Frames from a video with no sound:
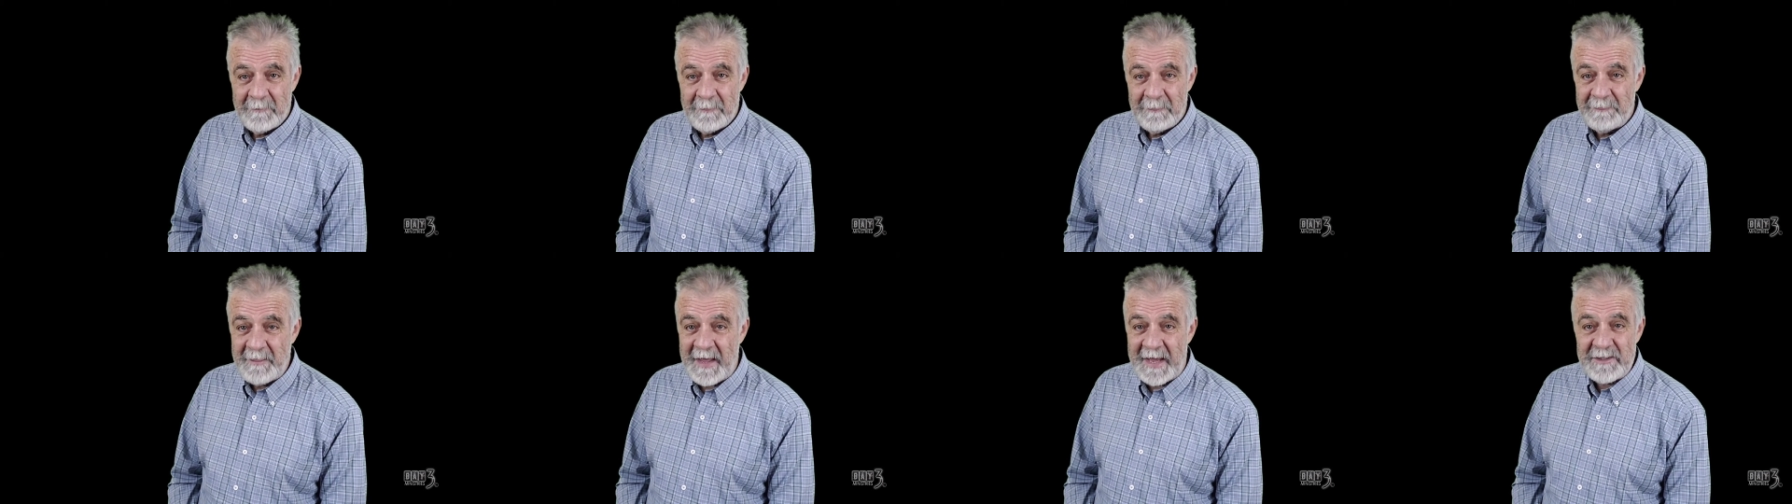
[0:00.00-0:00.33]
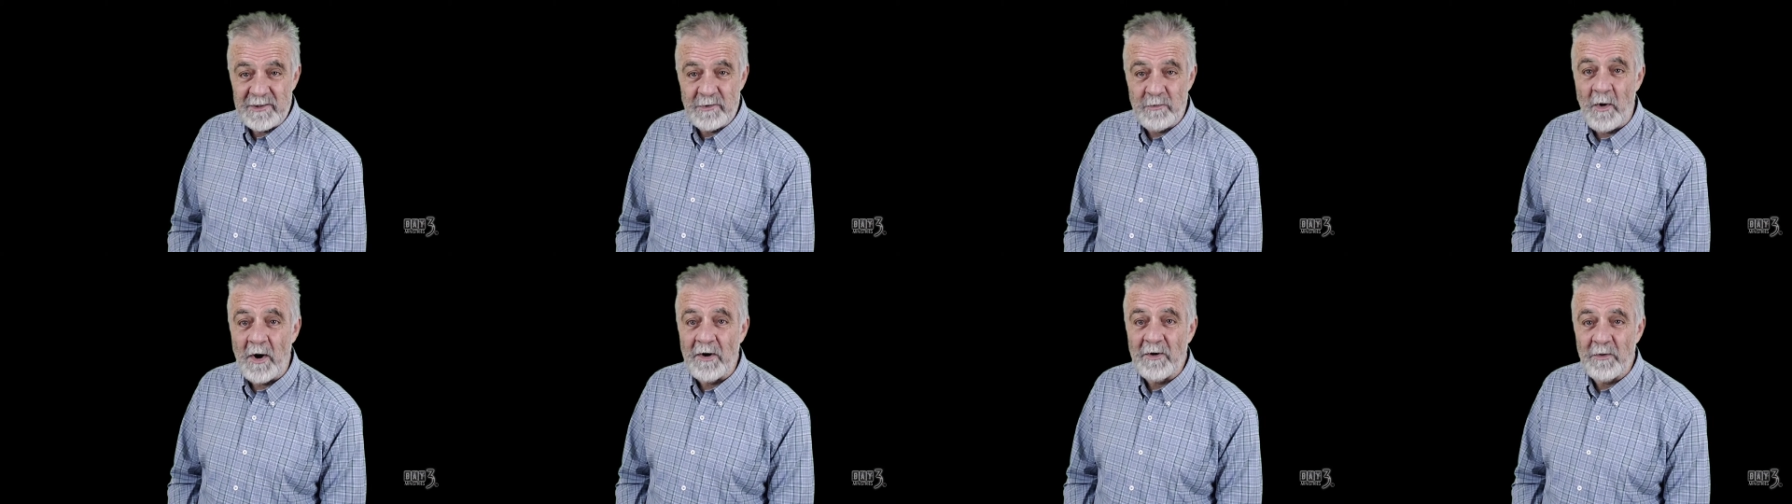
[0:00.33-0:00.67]

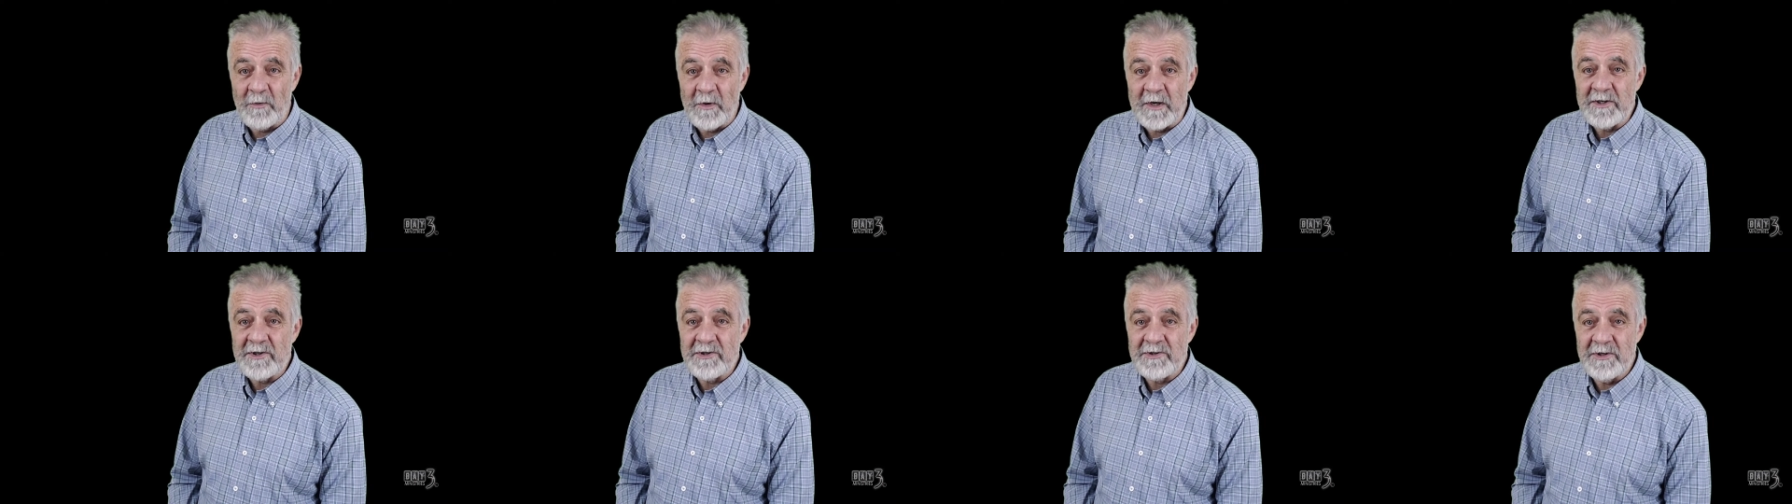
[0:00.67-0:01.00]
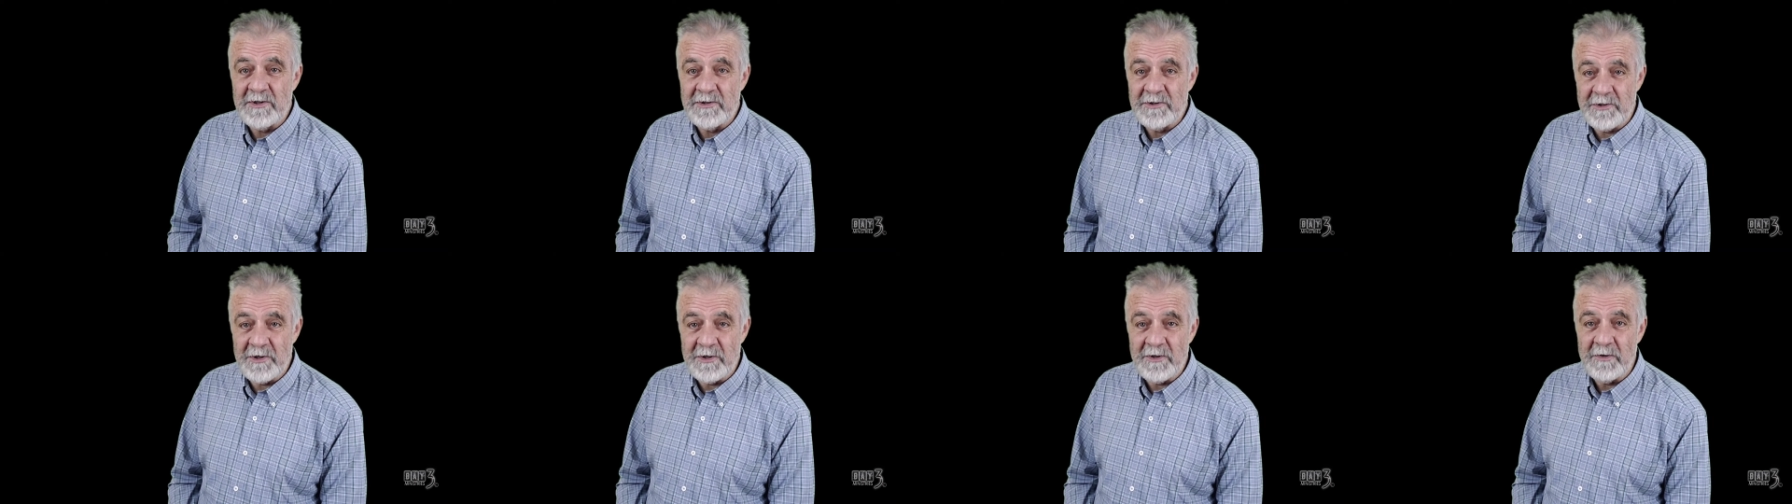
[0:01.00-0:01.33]
That's what
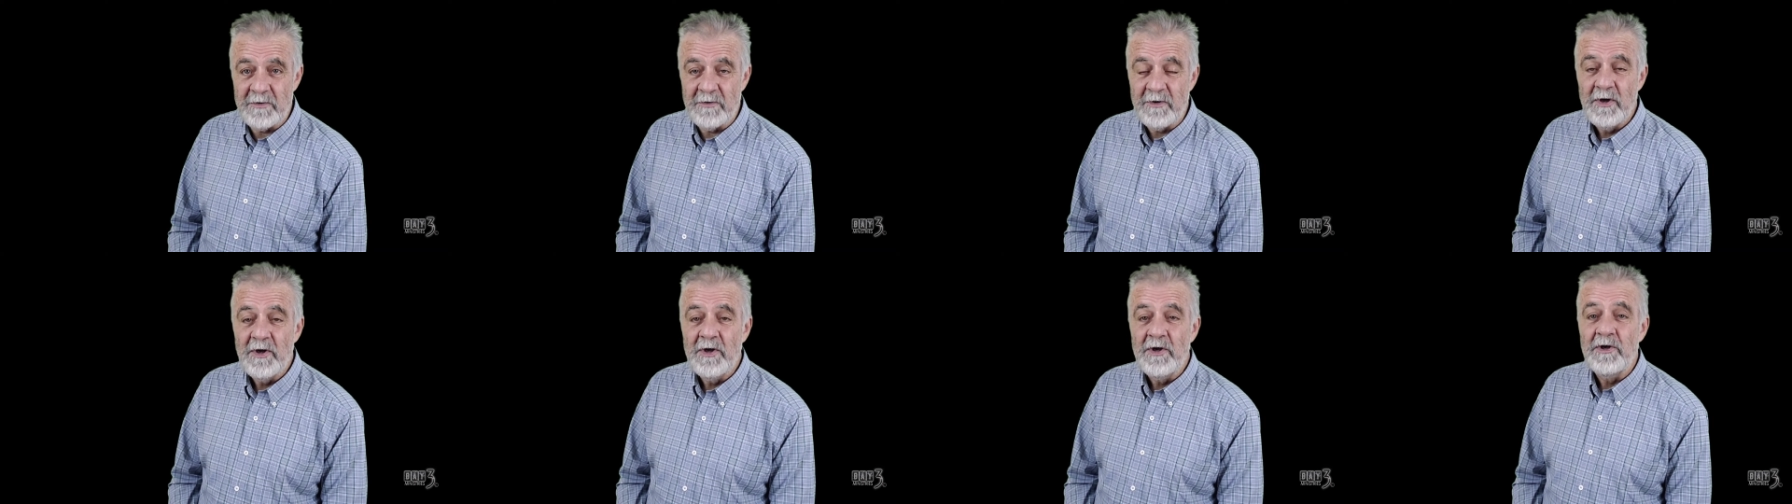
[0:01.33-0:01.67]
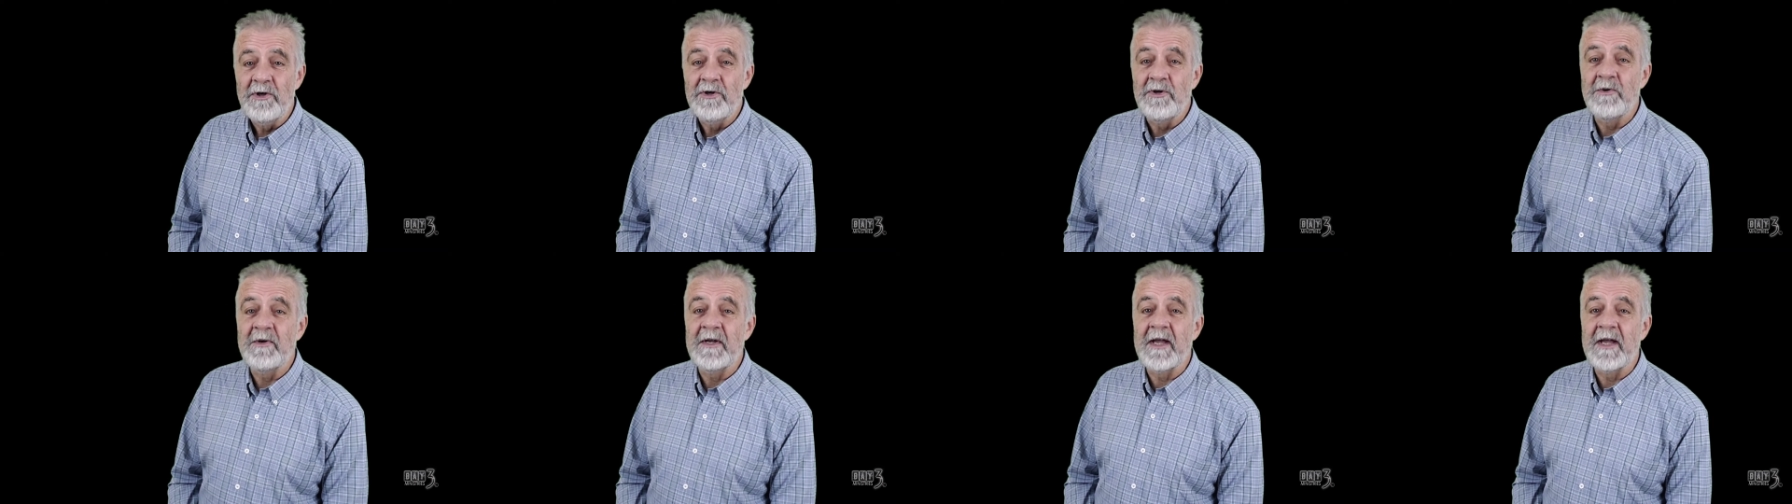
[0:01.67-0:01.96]
Christians do. You